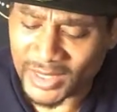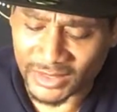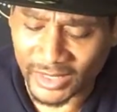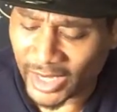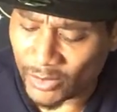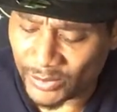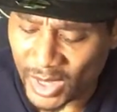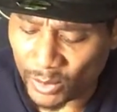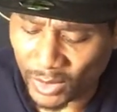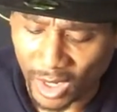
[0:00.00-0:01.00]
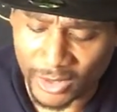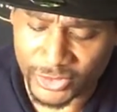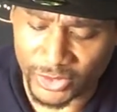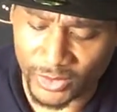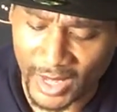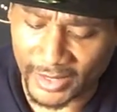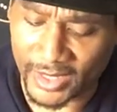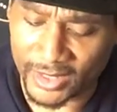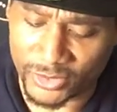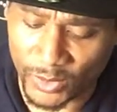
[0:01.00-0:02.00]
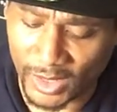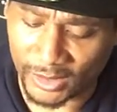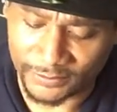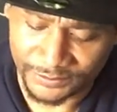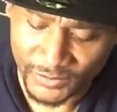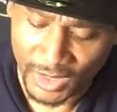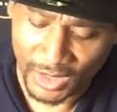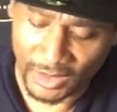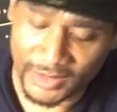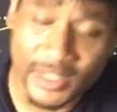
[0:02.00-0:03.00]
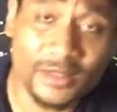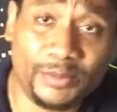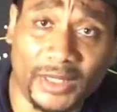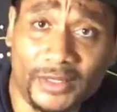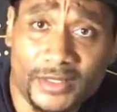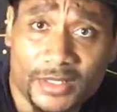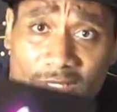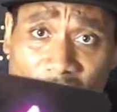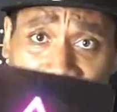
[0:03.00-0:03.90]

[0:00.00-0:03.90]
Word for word: studying with people also, I get as well. It says abundance is here